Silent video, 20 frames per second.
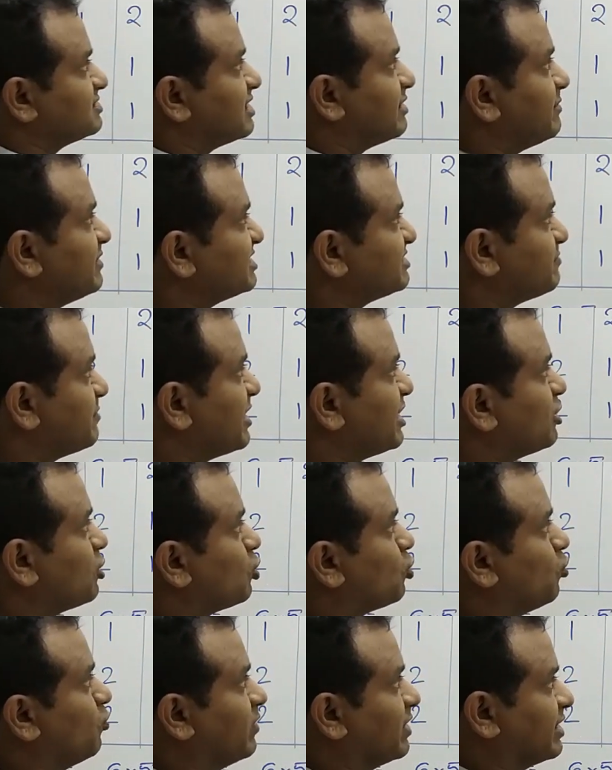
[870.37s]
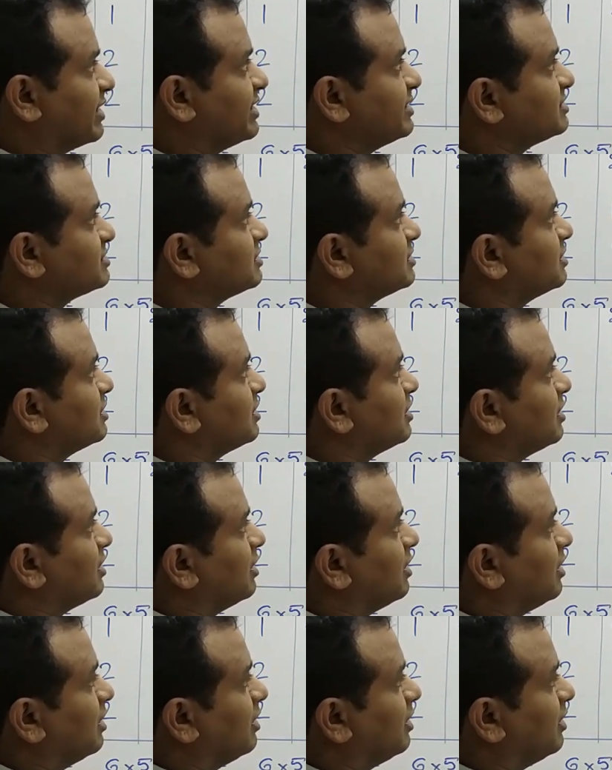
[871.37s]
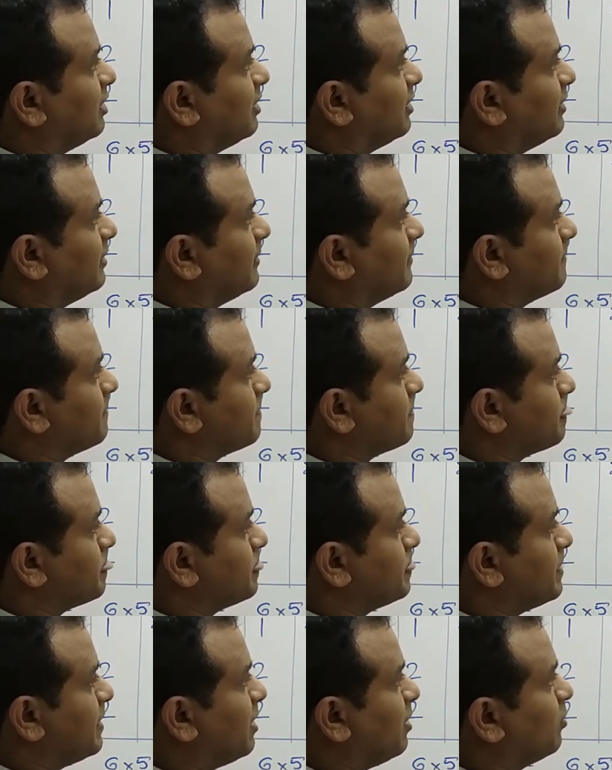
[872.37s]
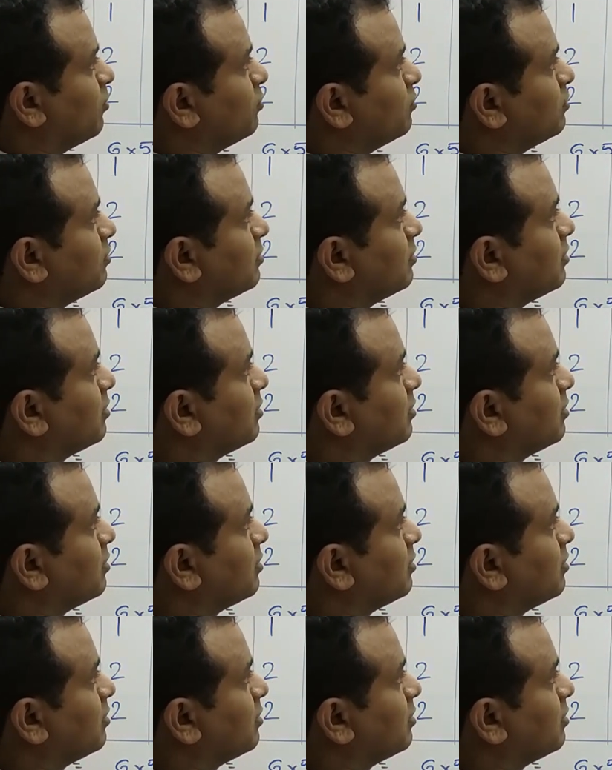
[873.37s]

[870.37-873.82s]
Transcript: Germany, Spain are over, right? Uh, now,